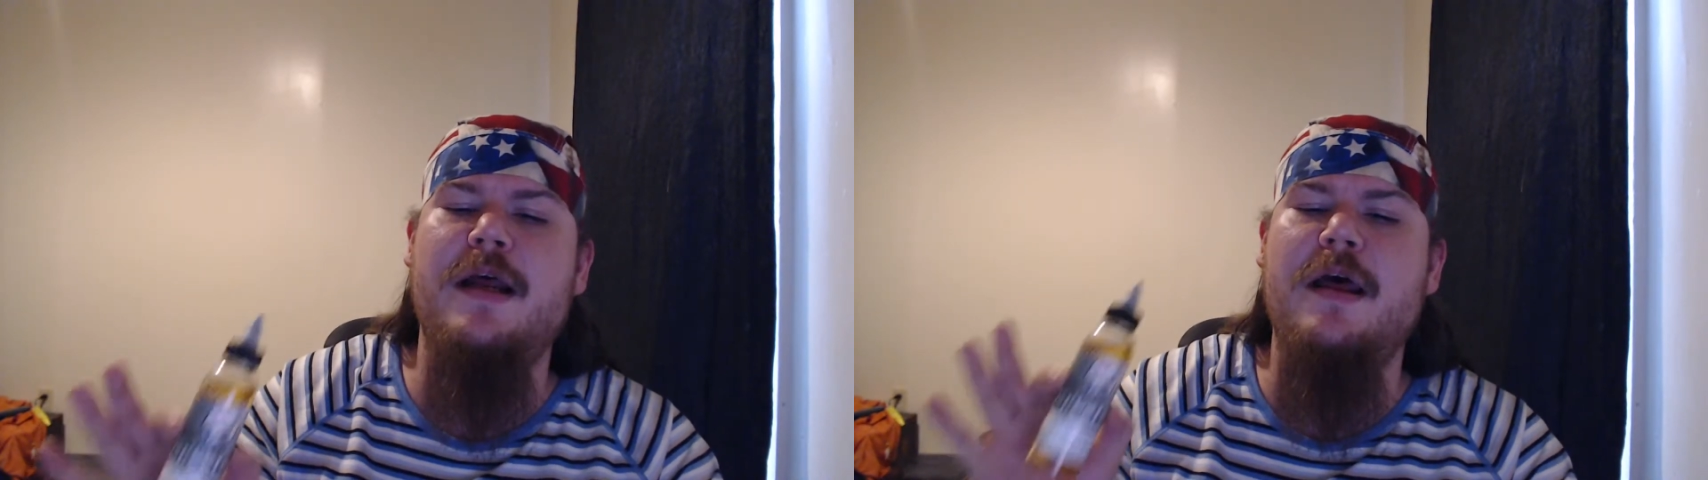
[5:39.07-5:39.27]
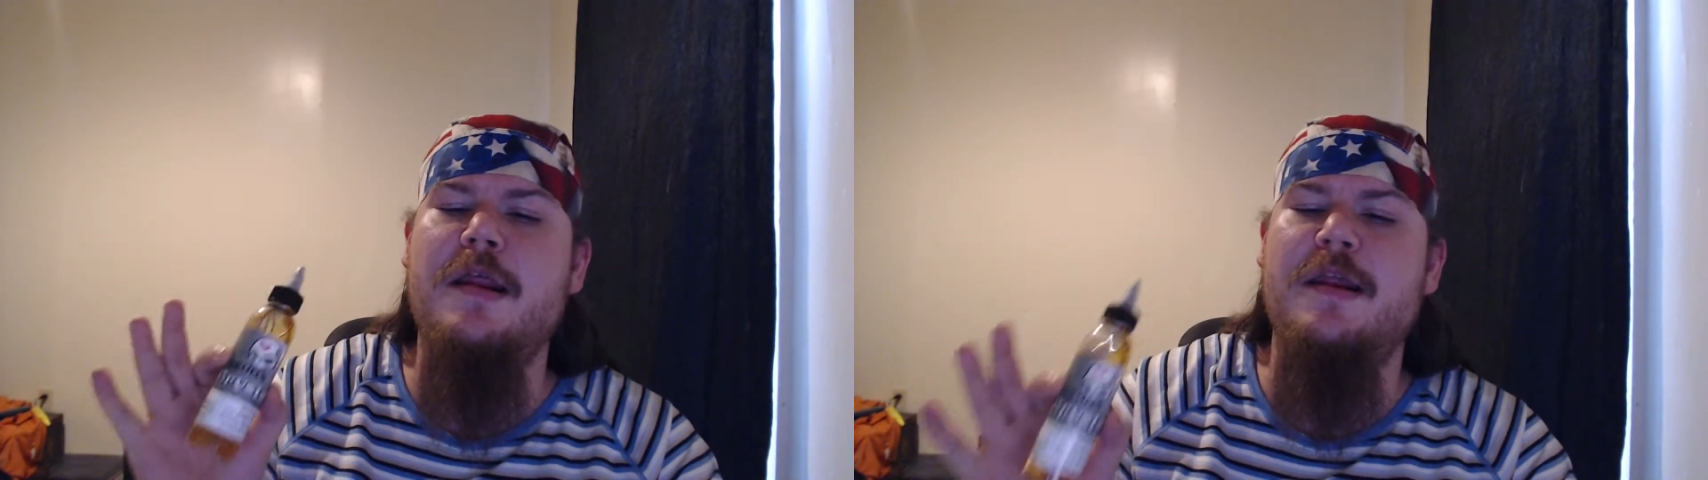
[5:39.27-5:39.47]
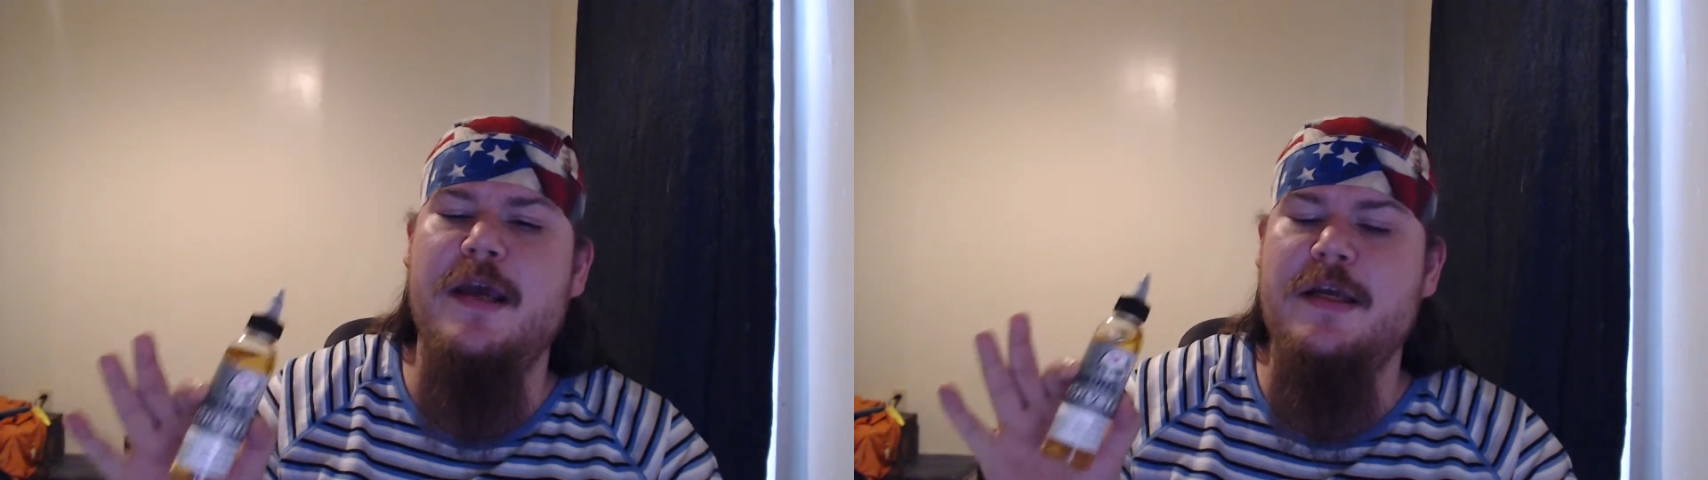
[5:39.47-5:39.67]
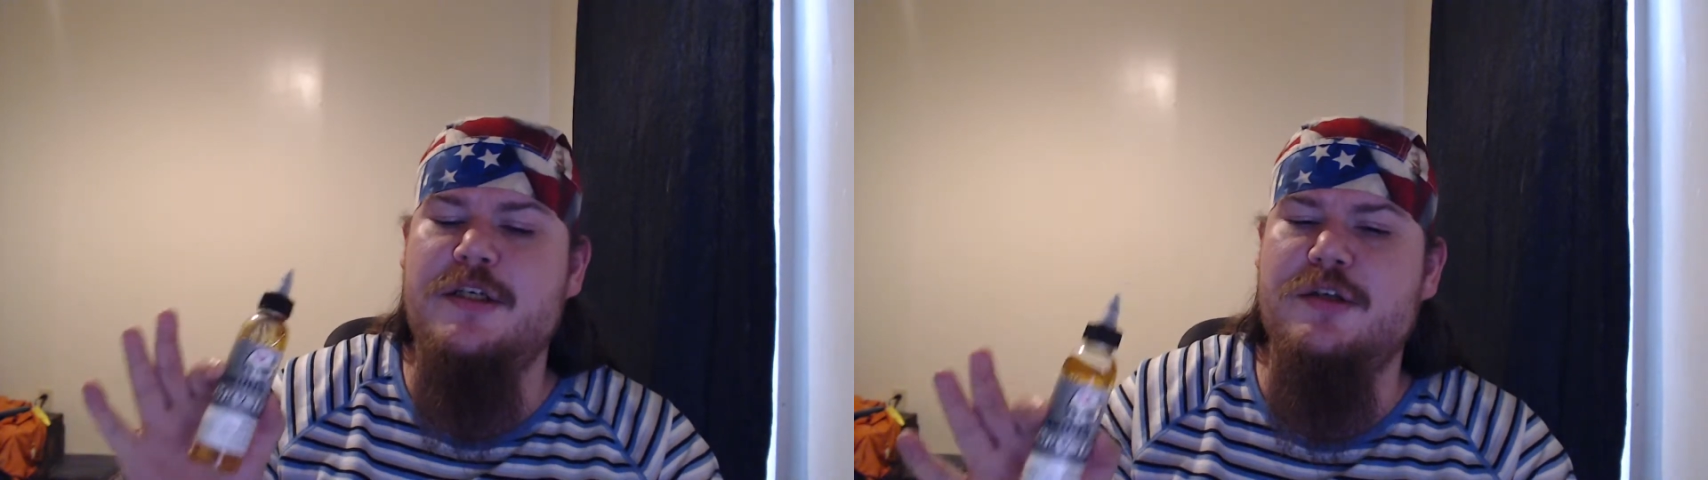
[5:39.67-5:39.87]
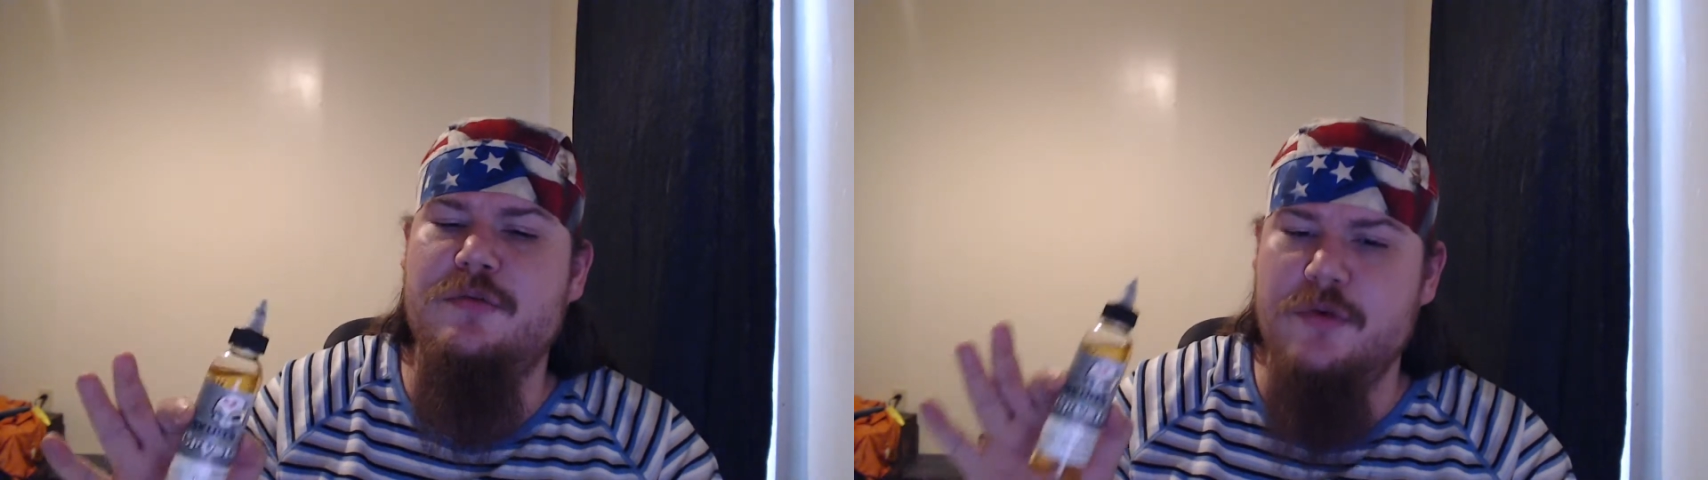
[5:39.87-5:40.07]
they
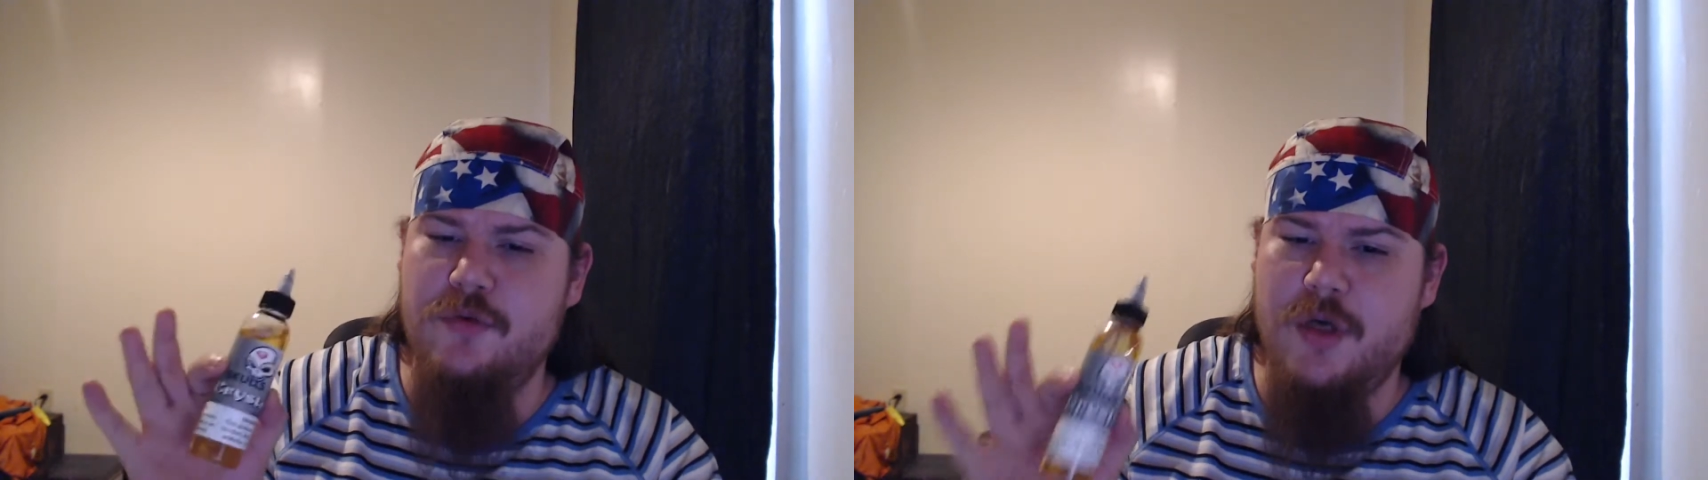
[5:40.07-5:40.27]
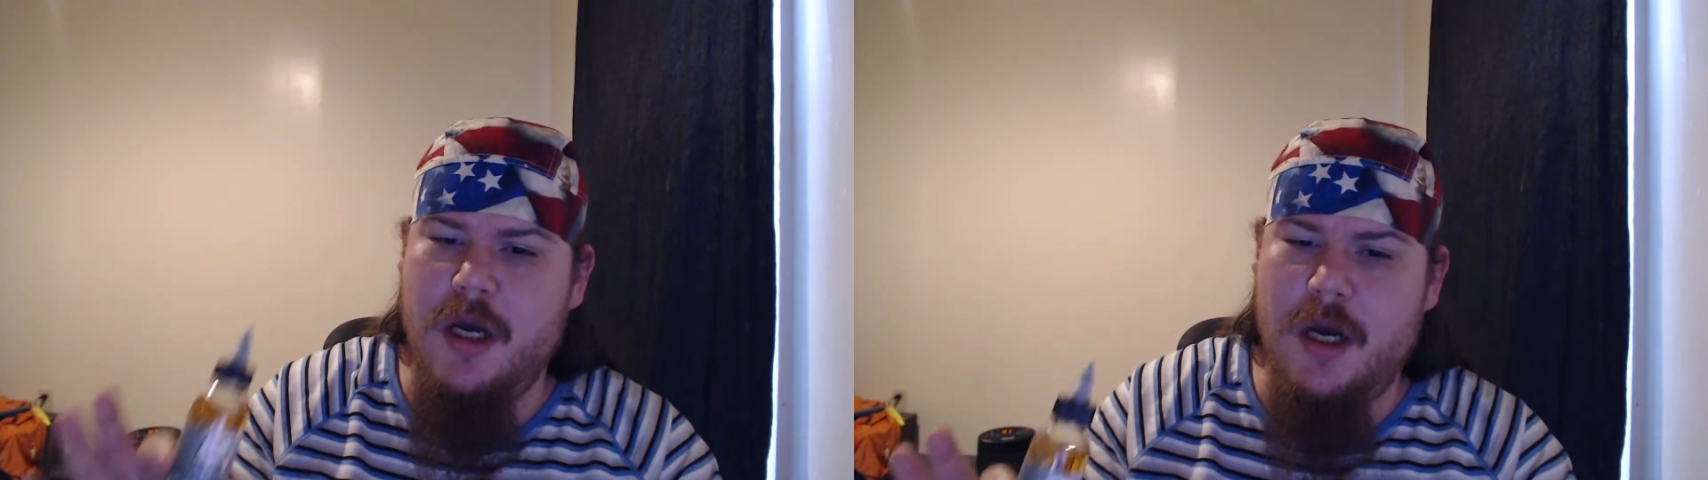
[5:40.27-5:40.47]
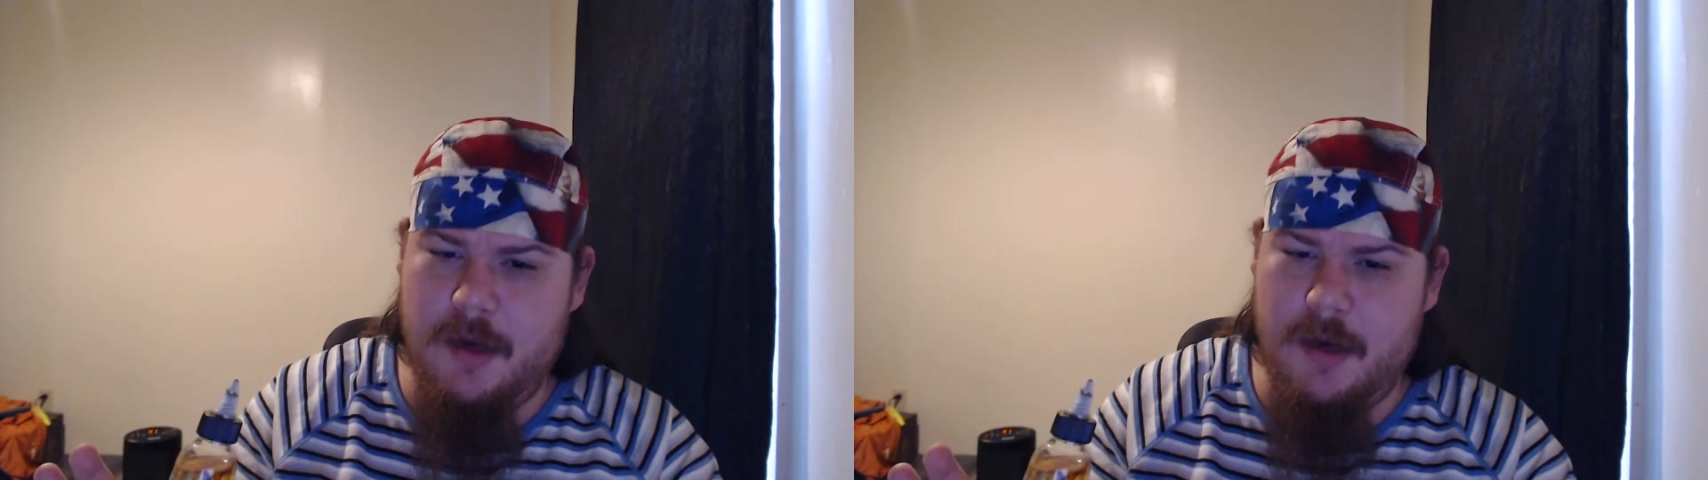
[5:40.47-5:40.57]
screwed up.